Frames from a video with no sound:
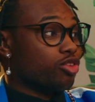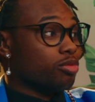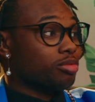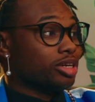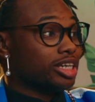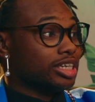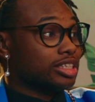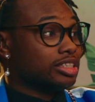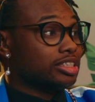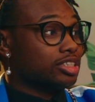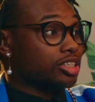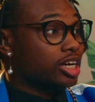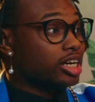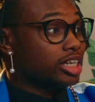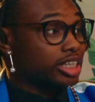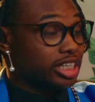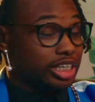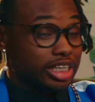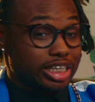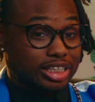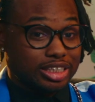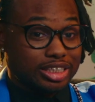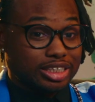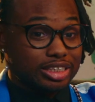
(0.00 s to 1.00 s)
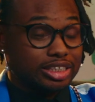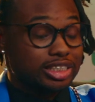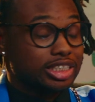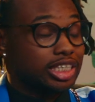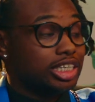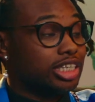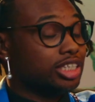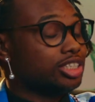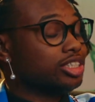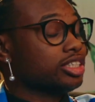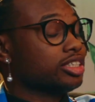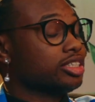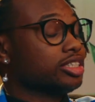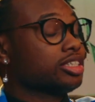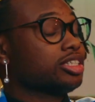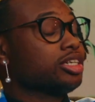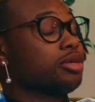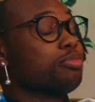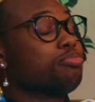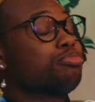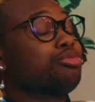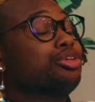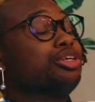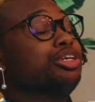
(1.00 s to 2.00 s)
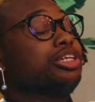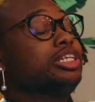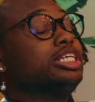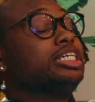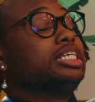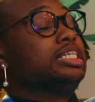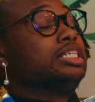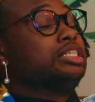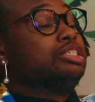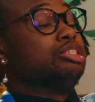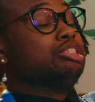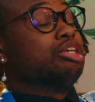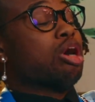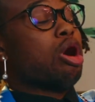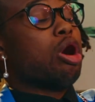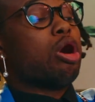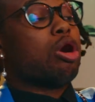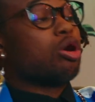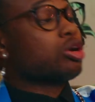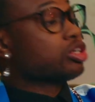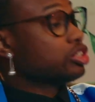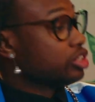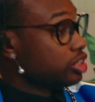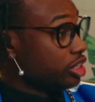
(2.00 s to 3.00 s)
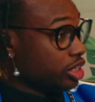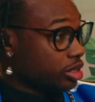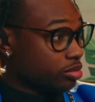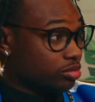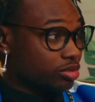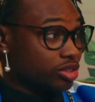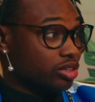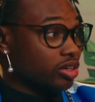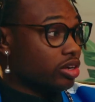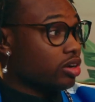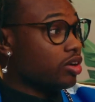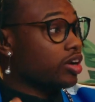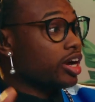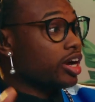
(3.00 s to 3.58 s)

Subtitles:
from Kentucky, and the city just completely dogs them. You know,